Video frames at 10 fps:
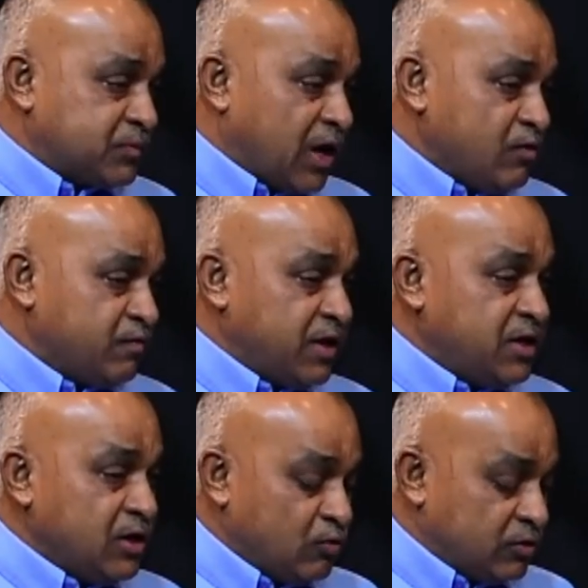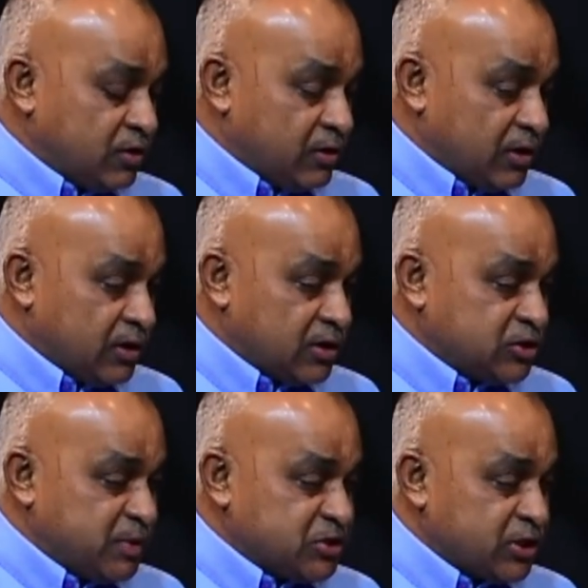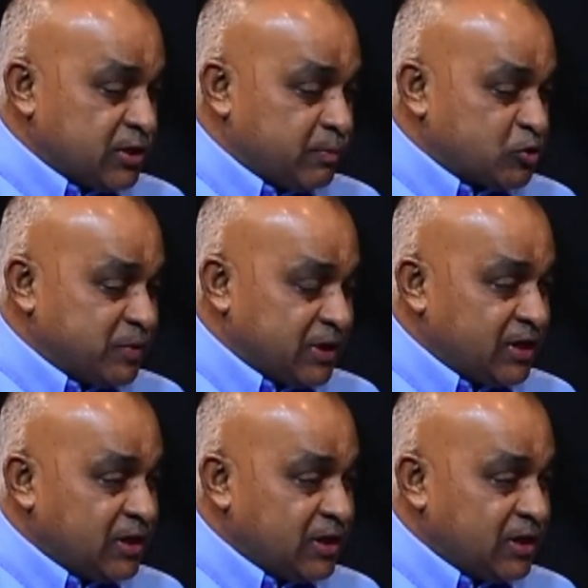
Are you finding out special prospecting